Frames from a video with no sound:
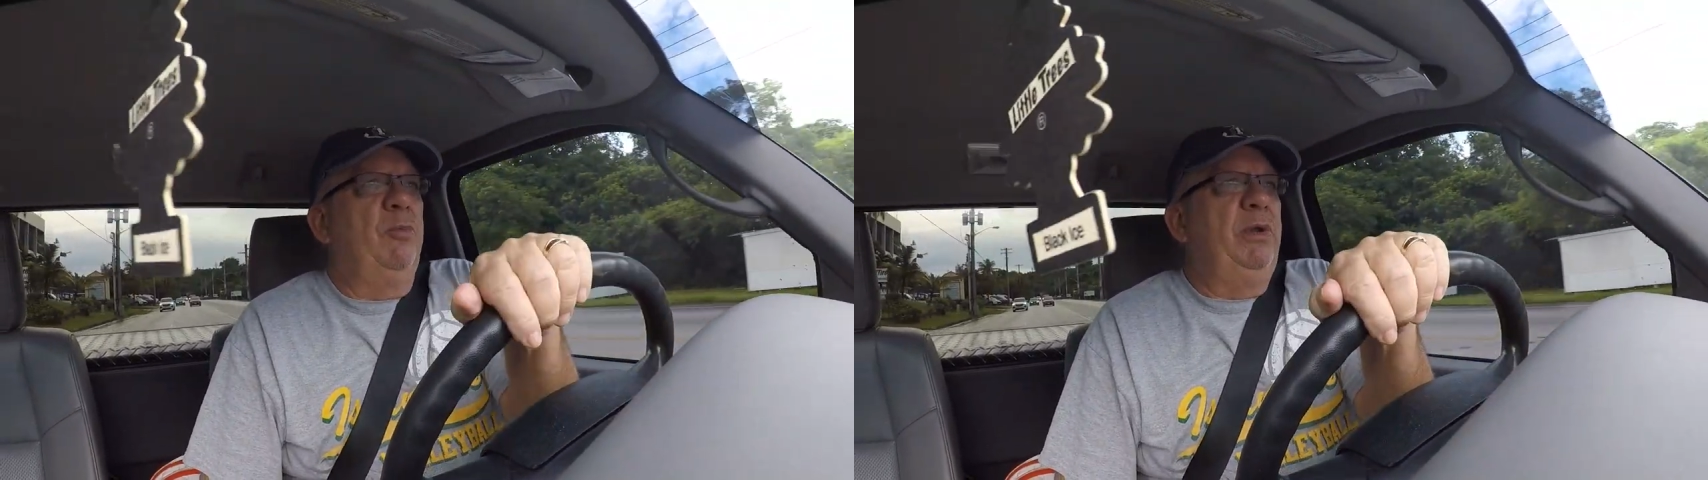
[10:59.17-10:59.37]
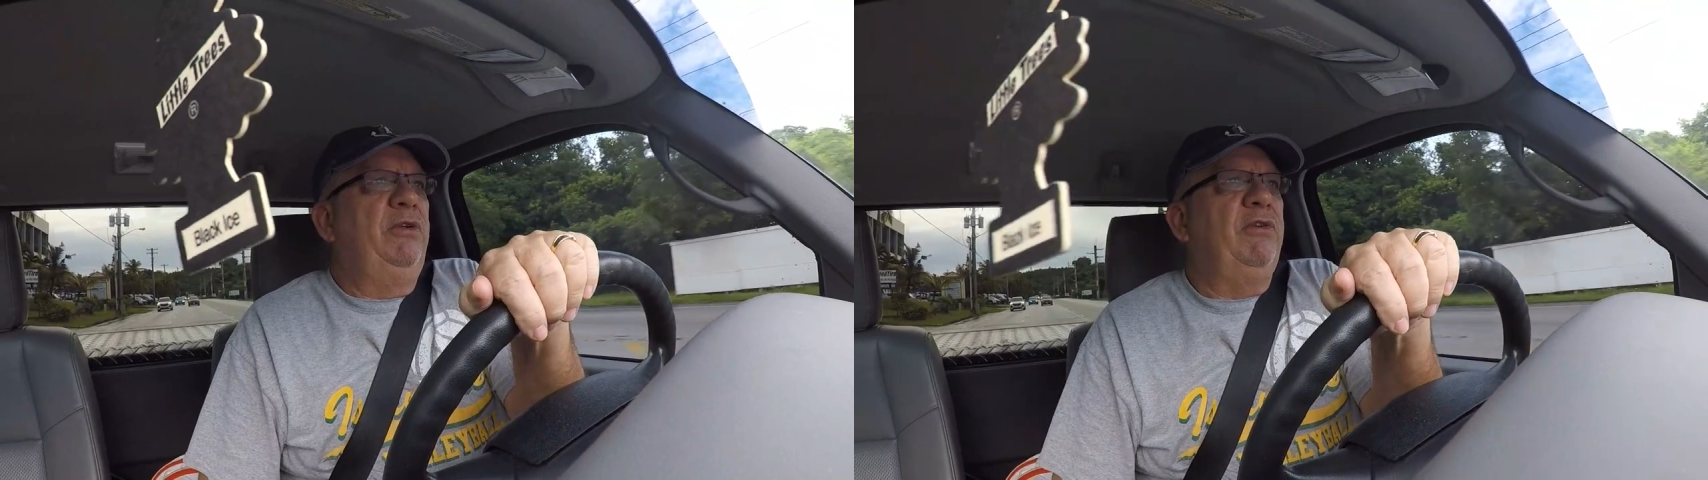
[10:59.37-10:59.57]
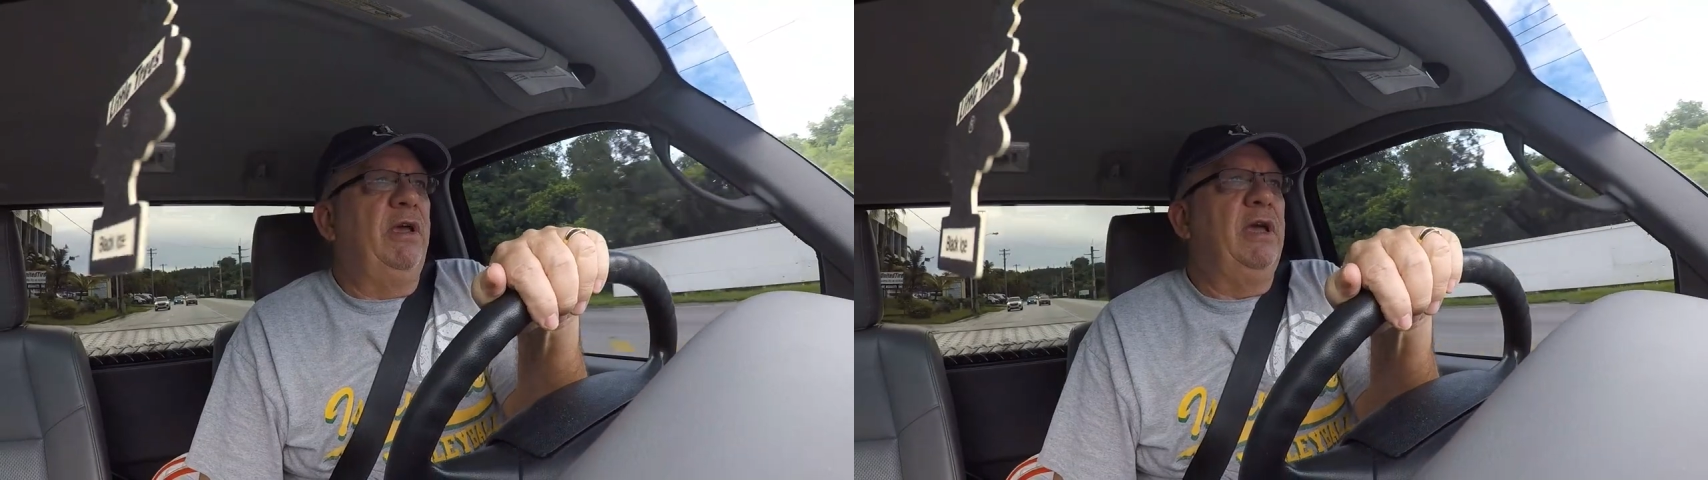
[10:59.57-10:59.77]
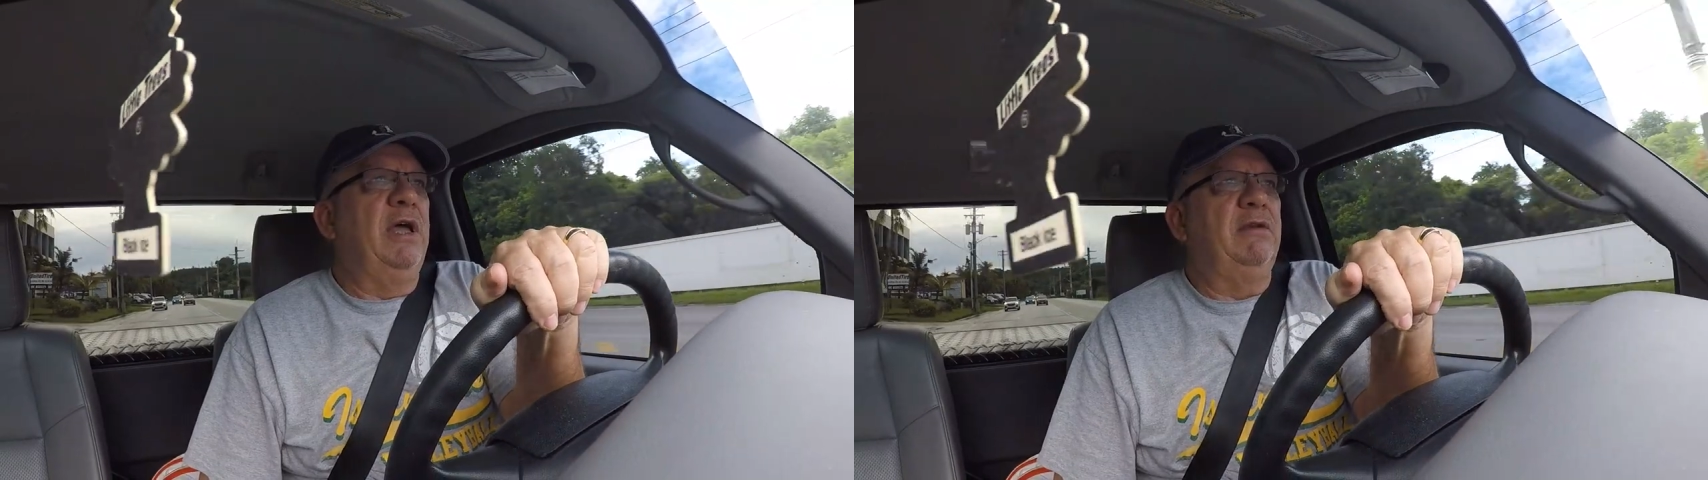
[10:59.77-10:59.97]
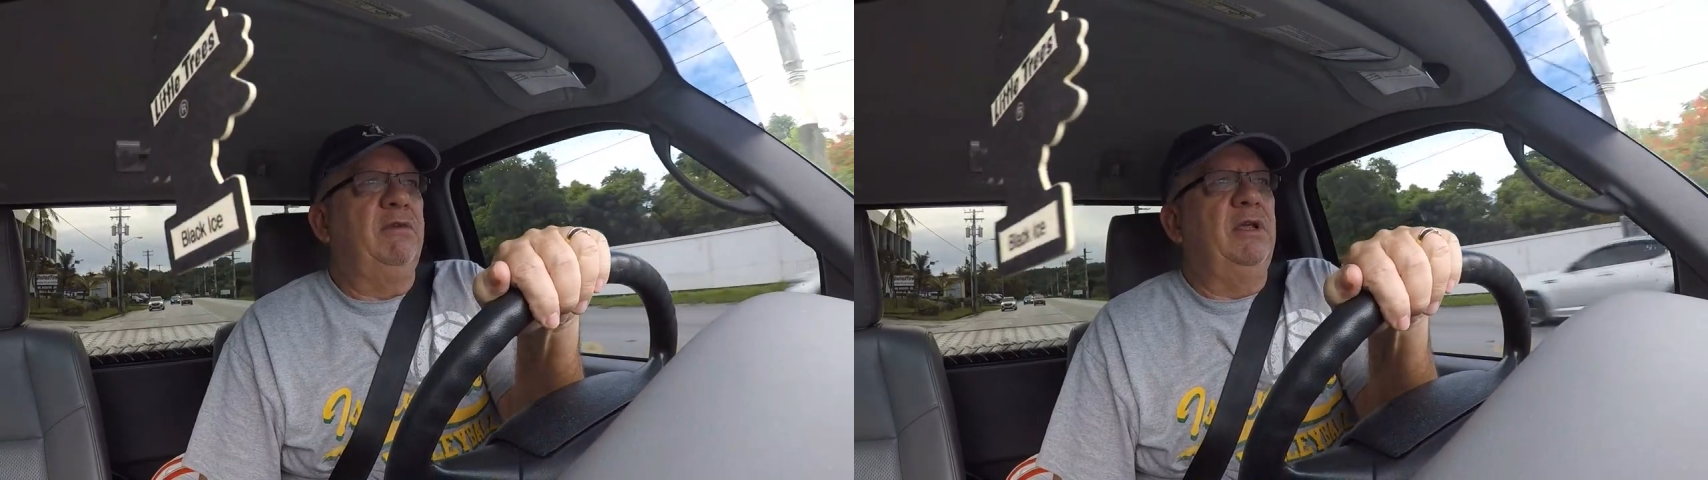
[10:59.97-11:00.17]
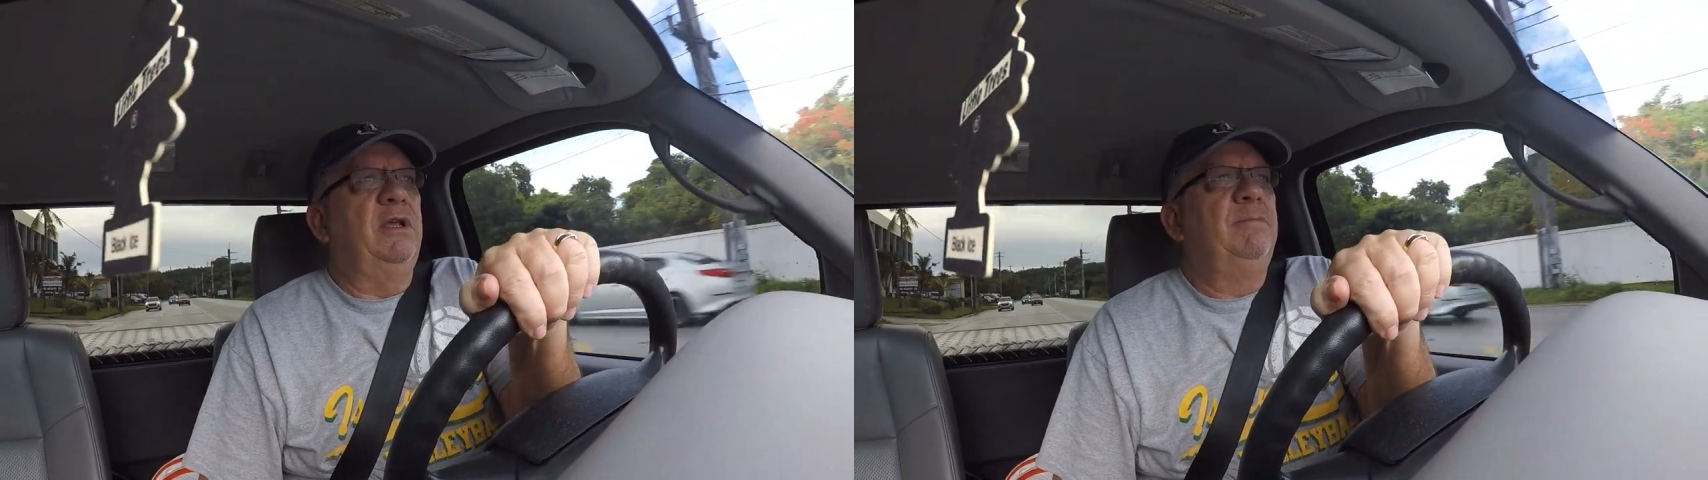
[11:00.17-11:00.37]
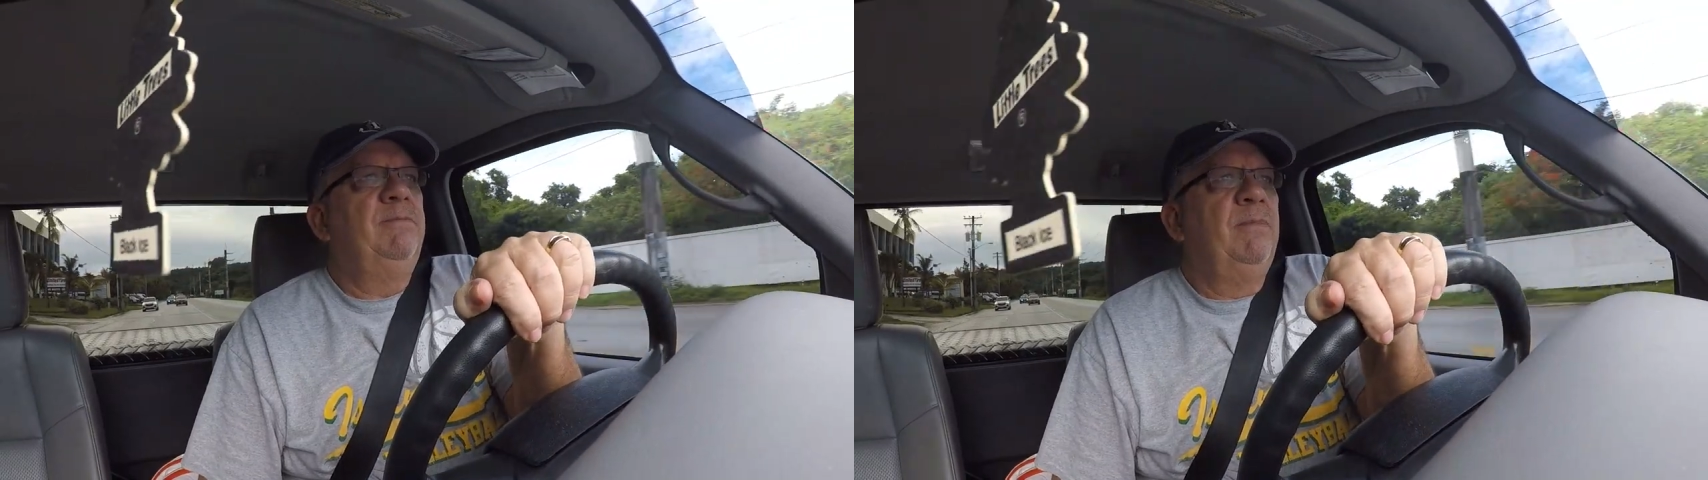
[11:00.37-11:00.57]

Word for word: Philippines, I got uh,